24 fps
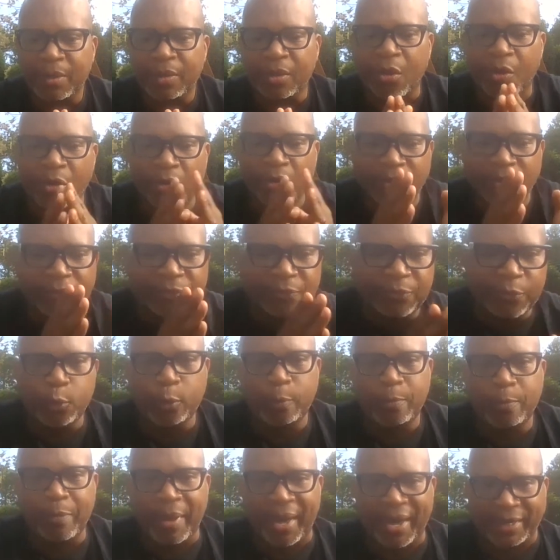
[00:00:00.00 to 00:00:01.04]
going to
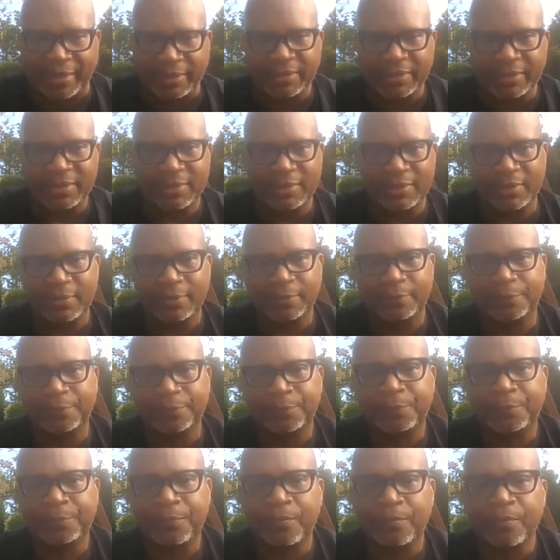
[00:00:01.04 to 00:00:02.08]
food banks,
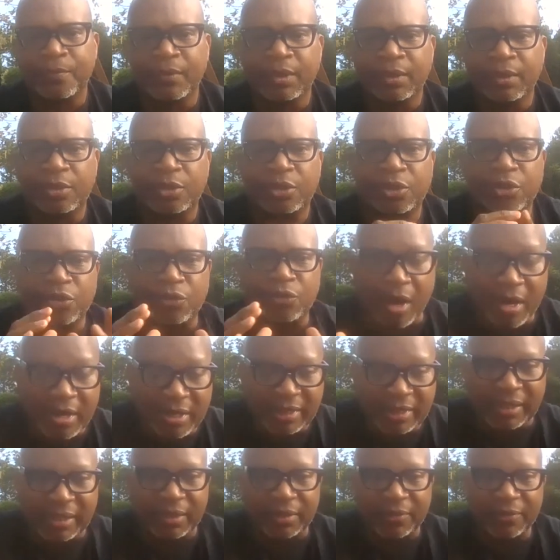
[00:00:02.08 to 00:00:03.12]

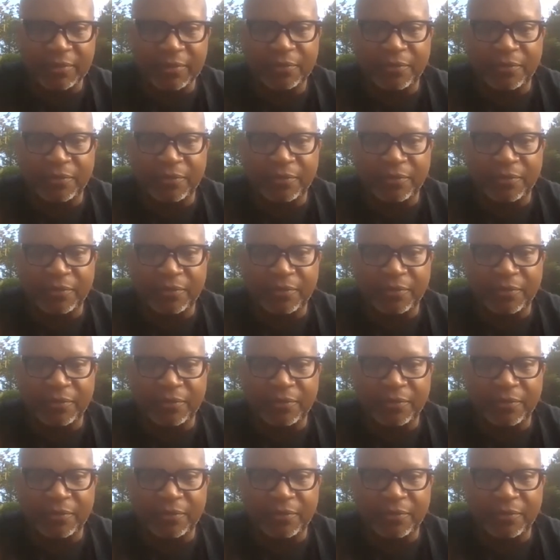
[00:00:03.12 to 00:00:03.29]
struggling